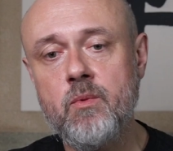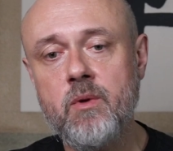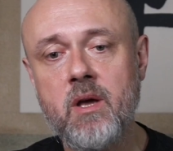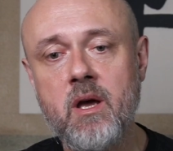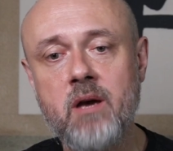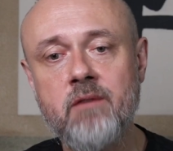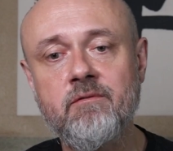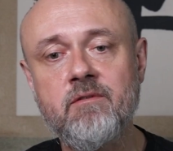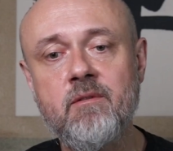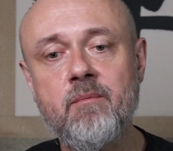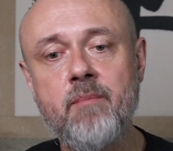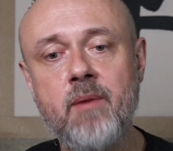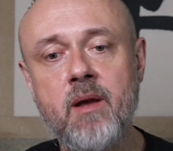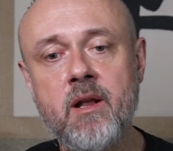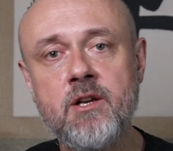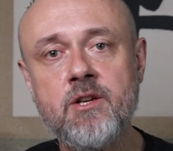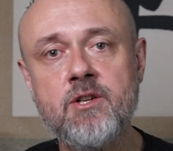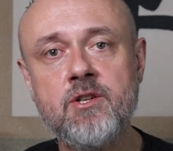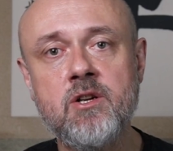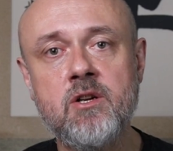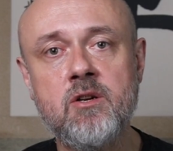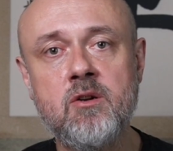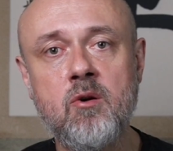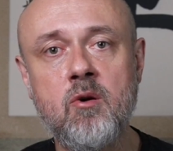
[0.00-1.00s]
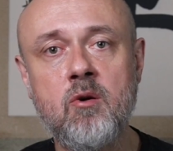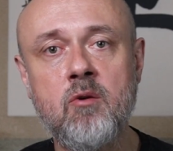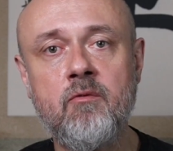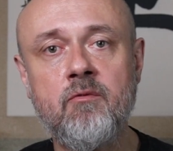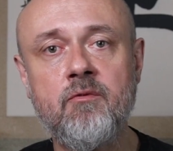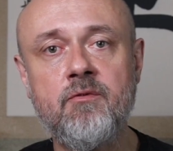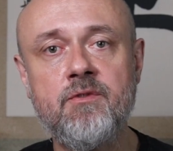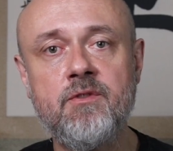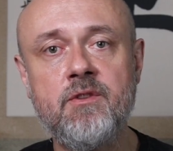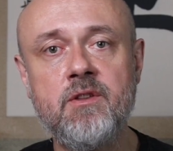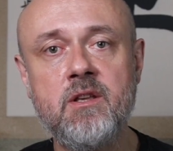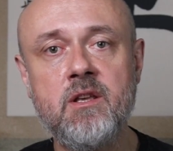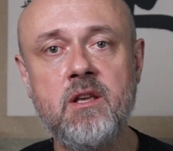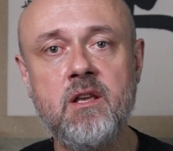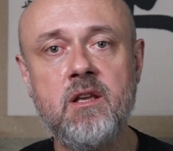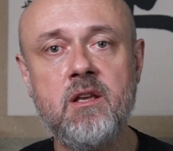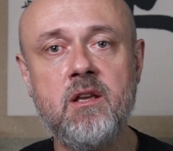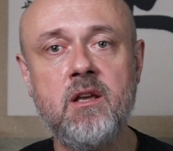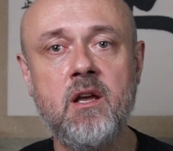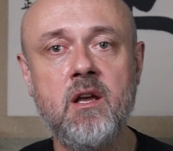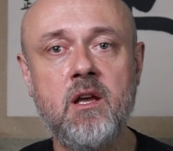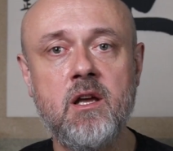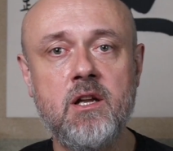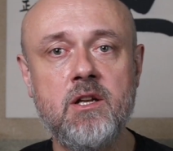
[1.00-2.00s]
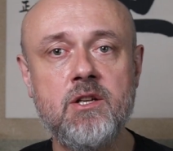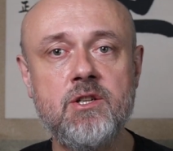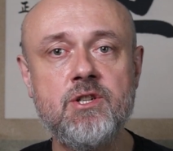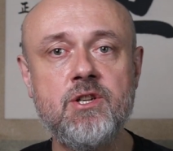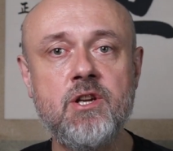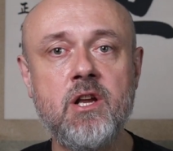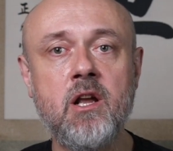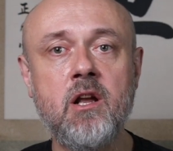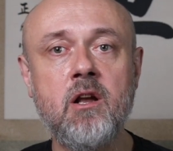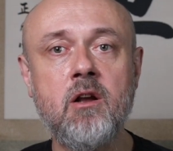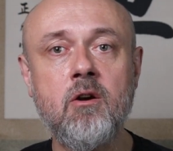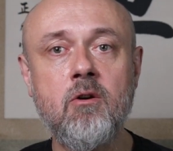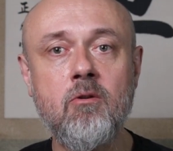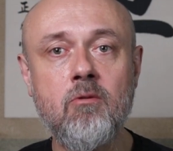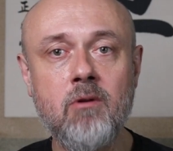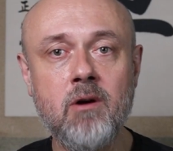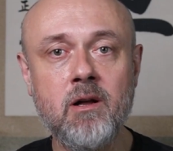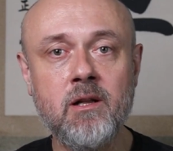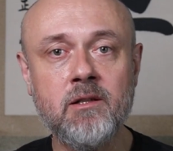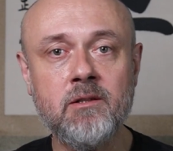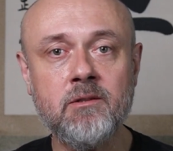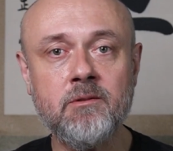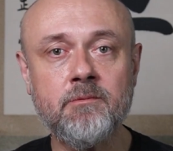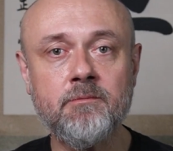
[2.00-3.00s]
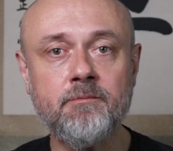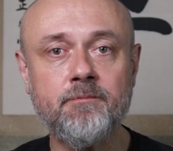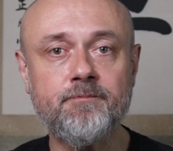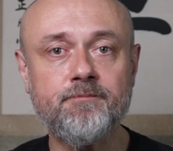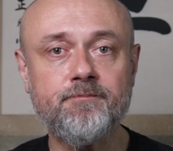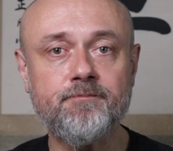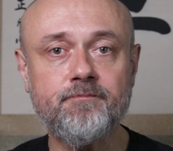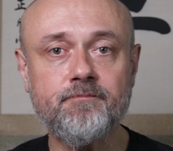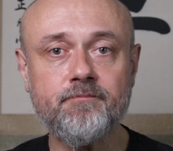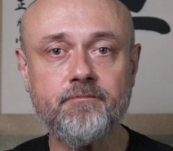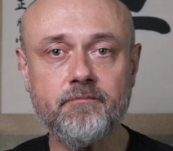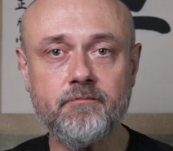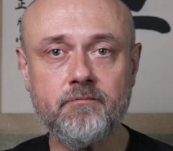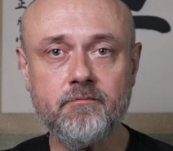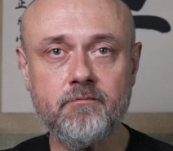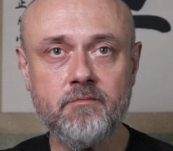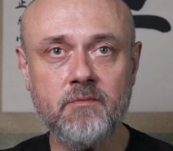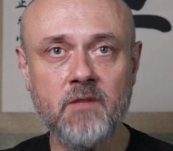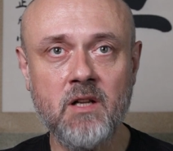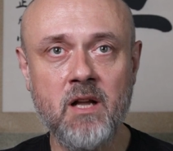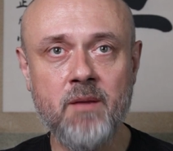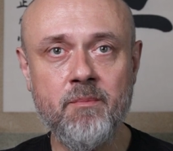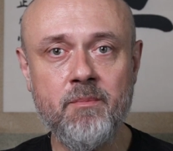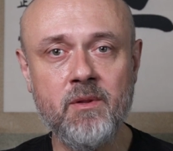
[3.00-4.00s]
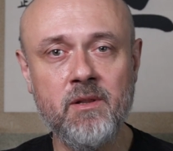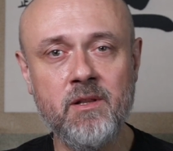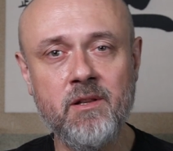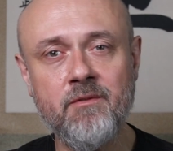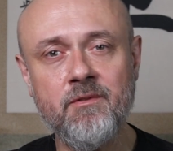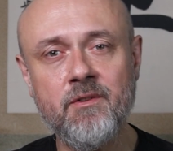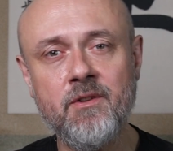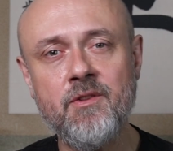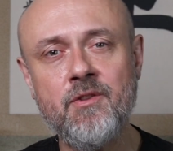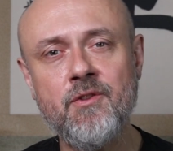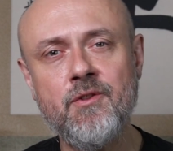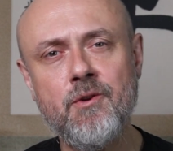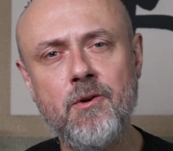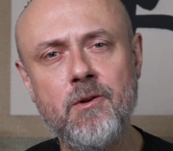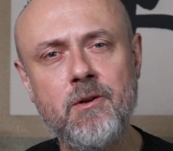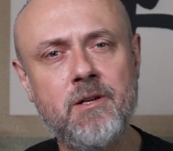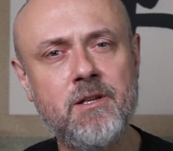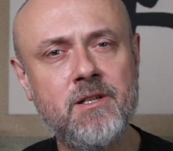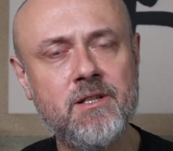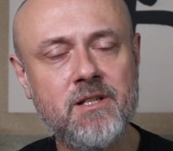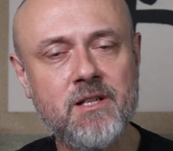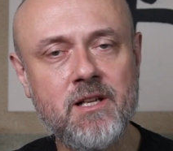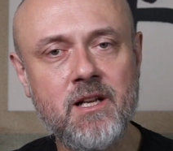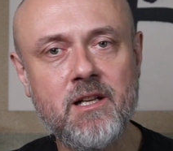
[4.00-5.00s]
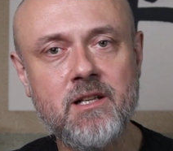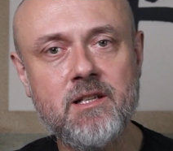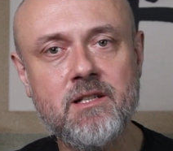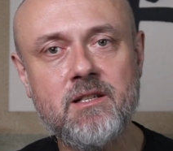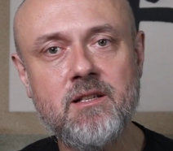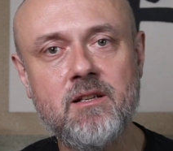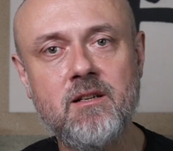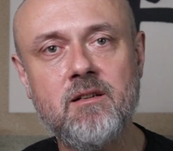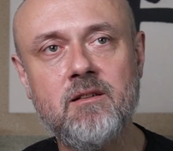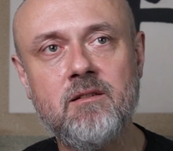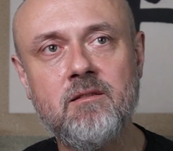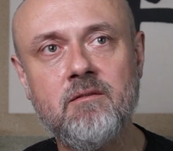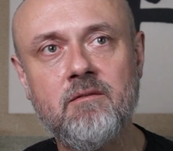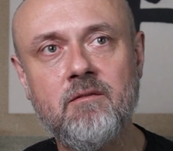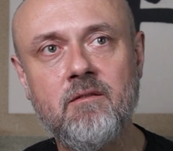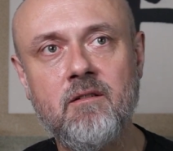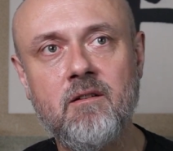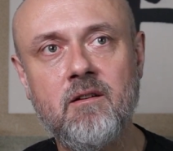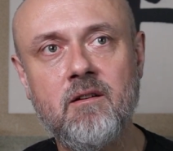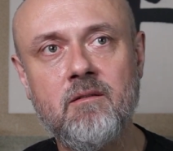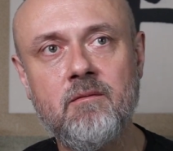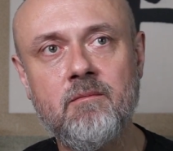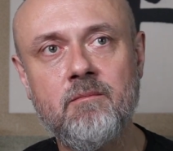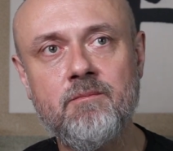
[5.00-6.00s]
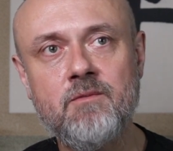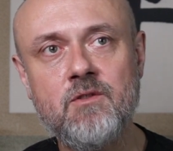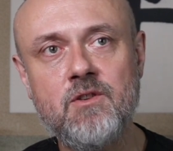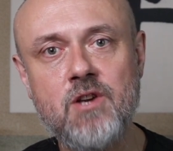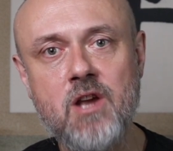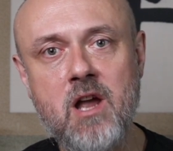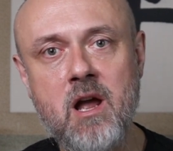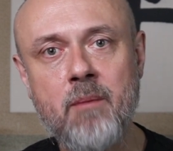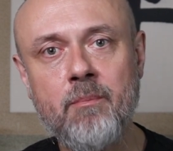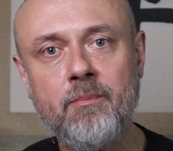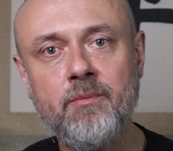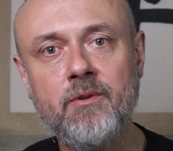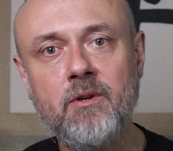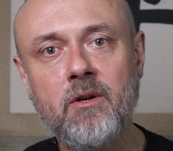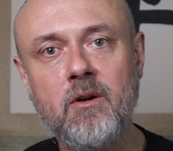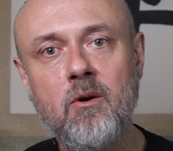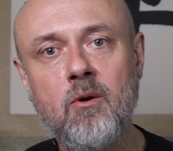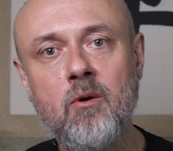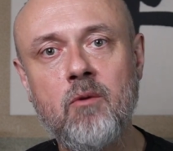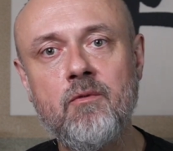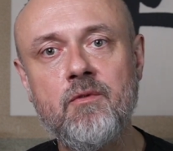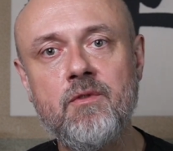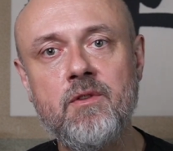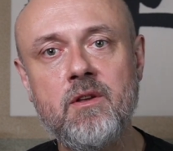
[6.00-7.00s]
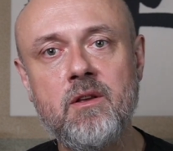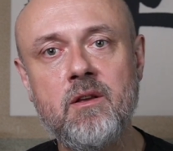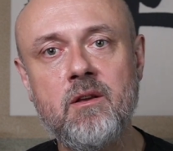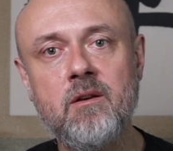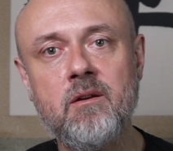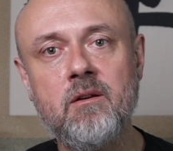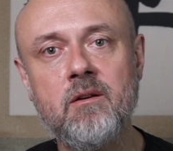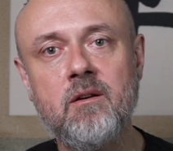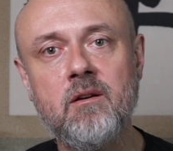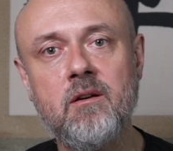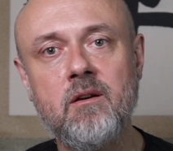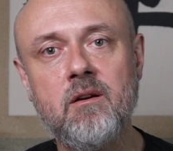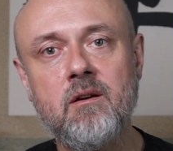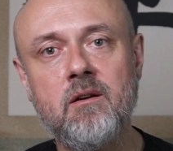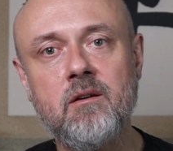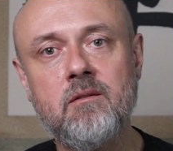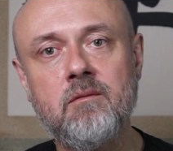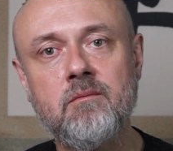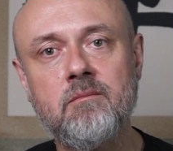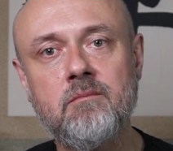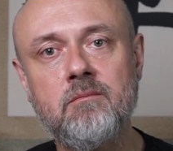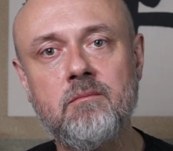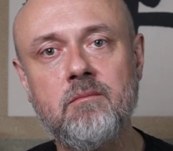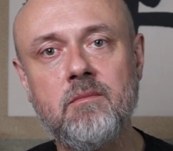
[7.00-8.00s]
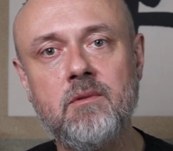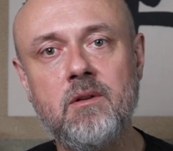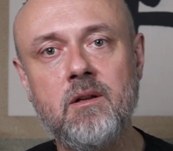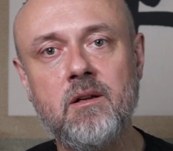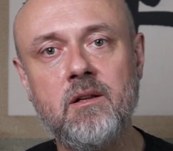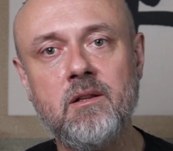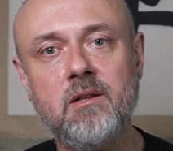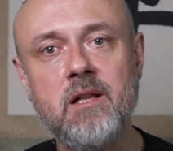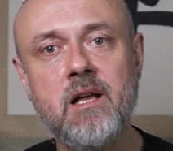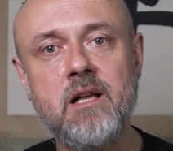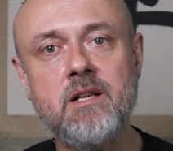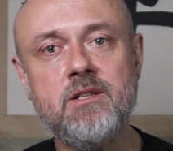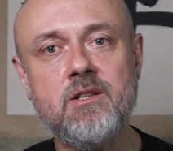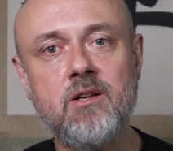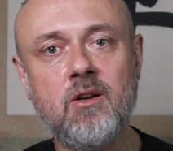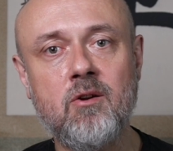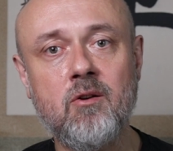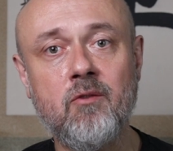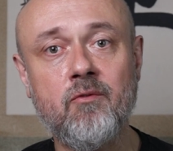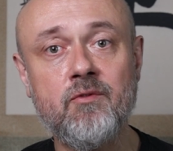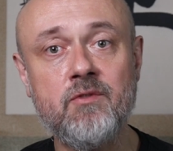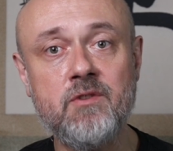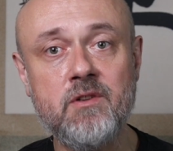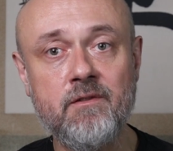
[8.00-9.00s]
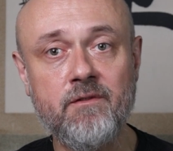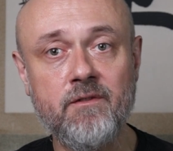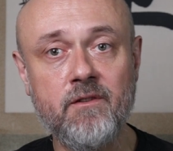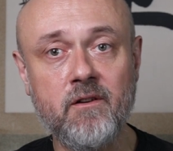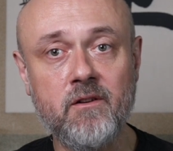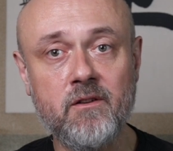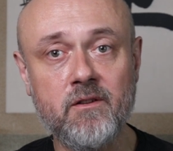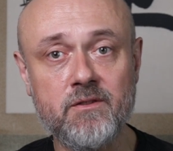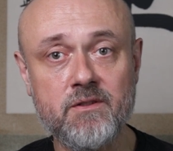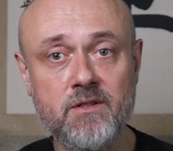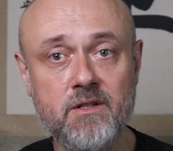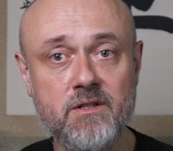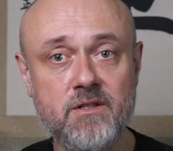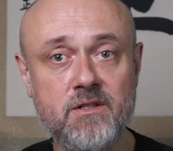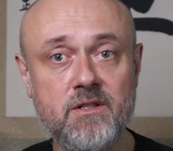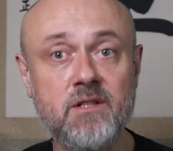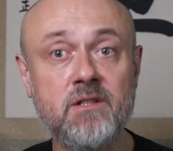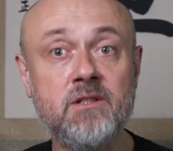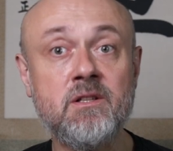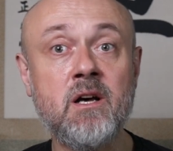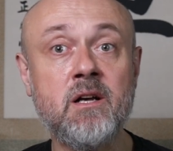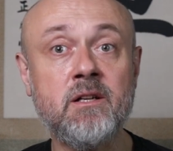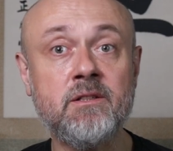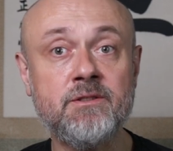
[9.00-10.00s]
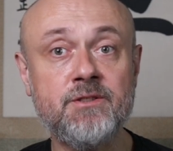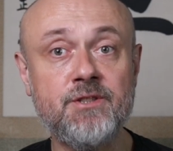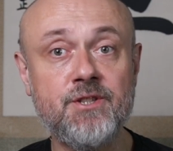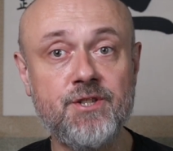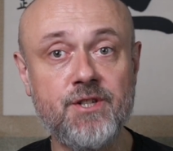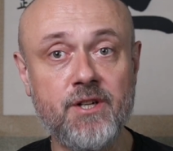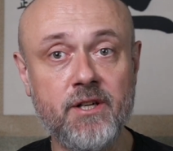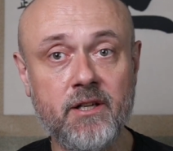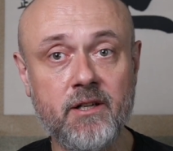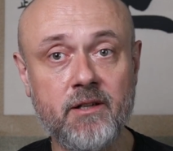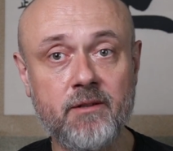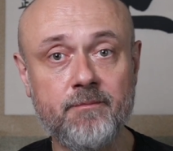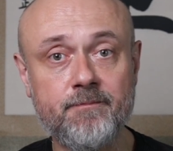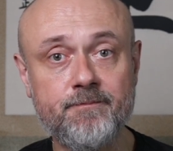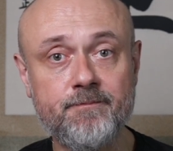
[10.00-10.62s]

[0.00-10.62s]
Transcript: We have a mention of the Jing Guan, I believe in 36th chapter of the classic of difficulties, the Nanjing.